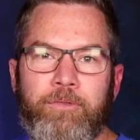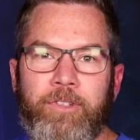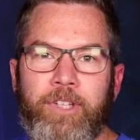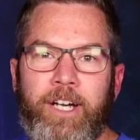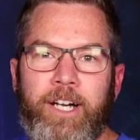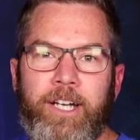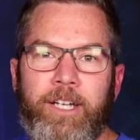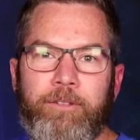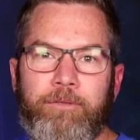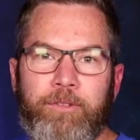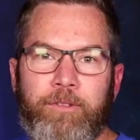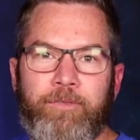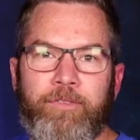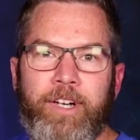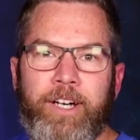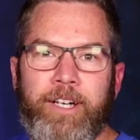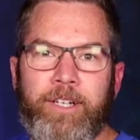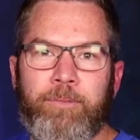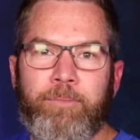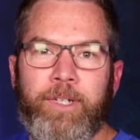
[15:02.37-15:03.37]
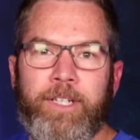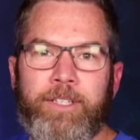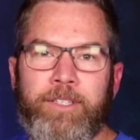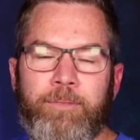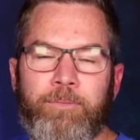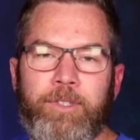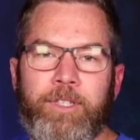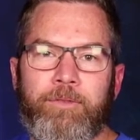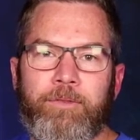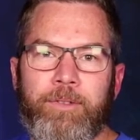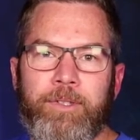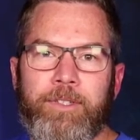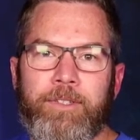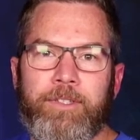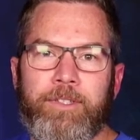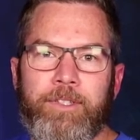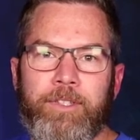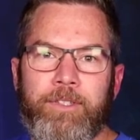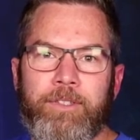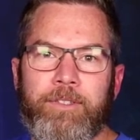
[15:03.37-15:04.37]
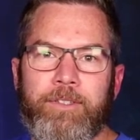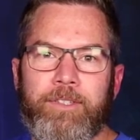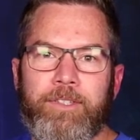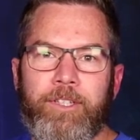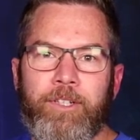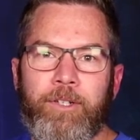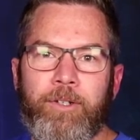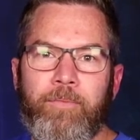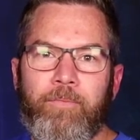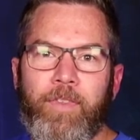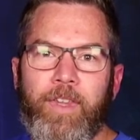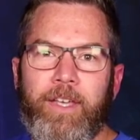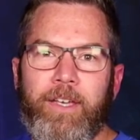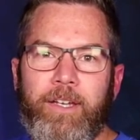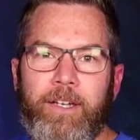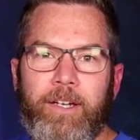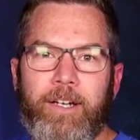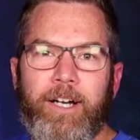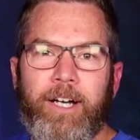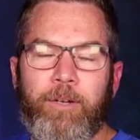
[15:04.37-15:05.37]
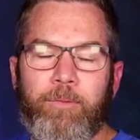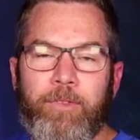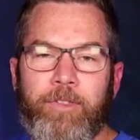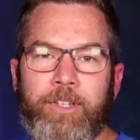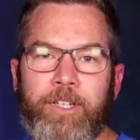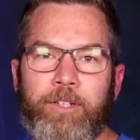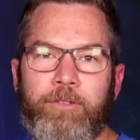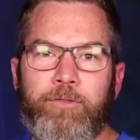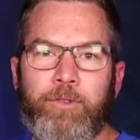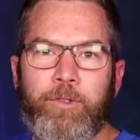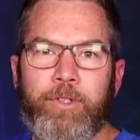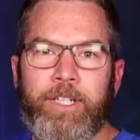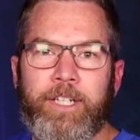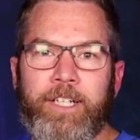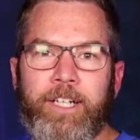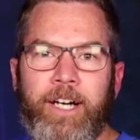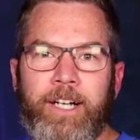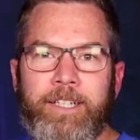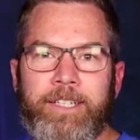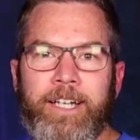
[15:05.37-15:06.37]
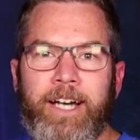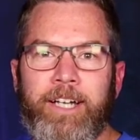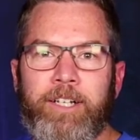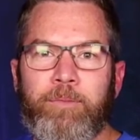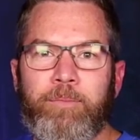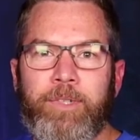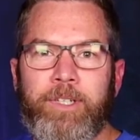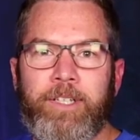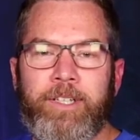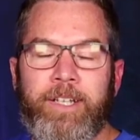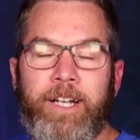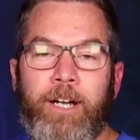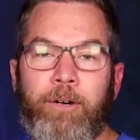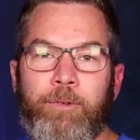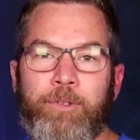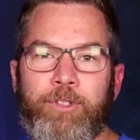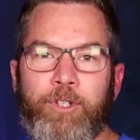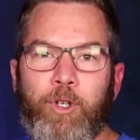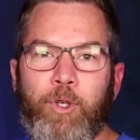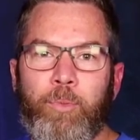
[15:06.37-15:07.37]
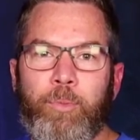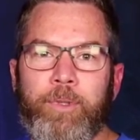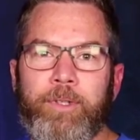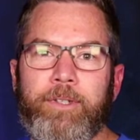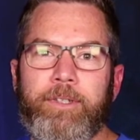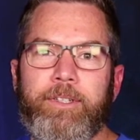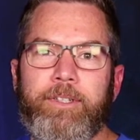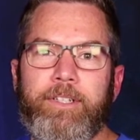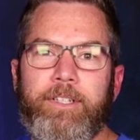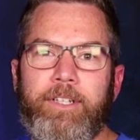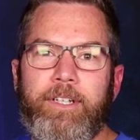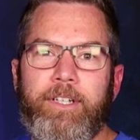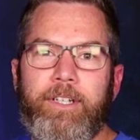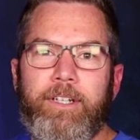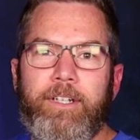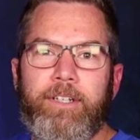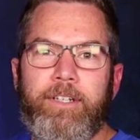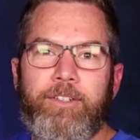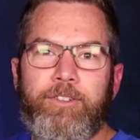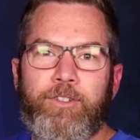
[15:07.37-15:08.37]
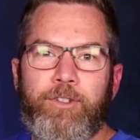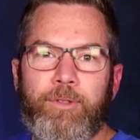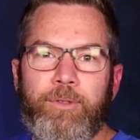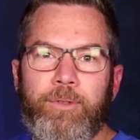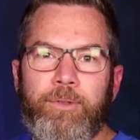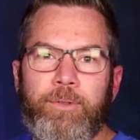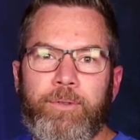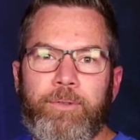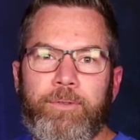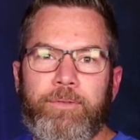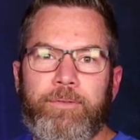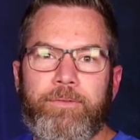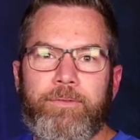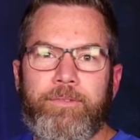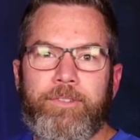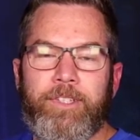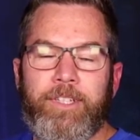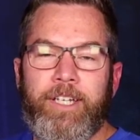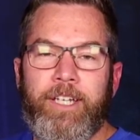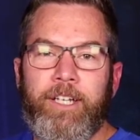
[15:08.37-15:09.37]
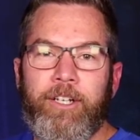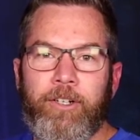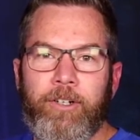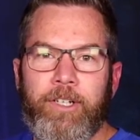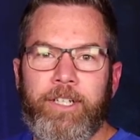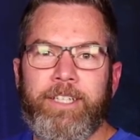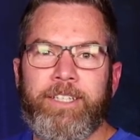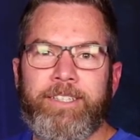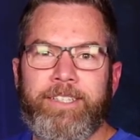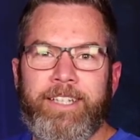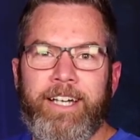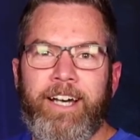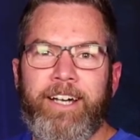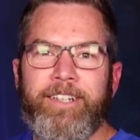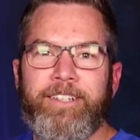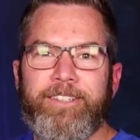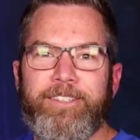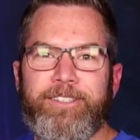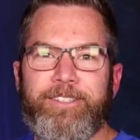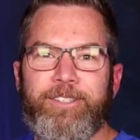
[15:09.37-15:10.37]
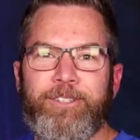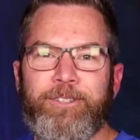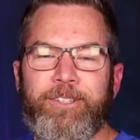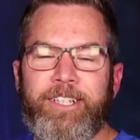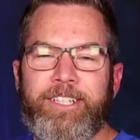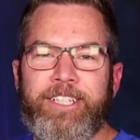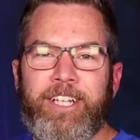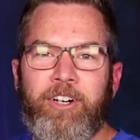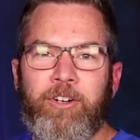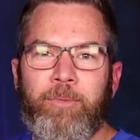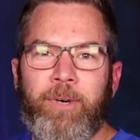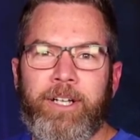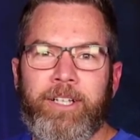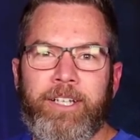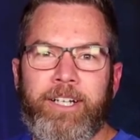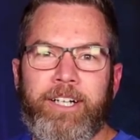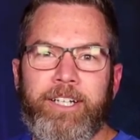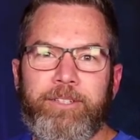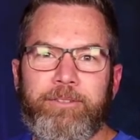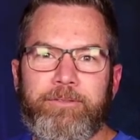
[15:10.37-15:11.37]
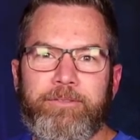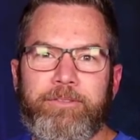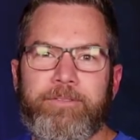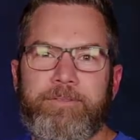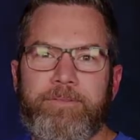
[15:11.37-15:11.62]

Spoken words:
of life if I had made some different decisions. So I'm thankful that God guided me and that I was open to hearing His guidance during that time of my life.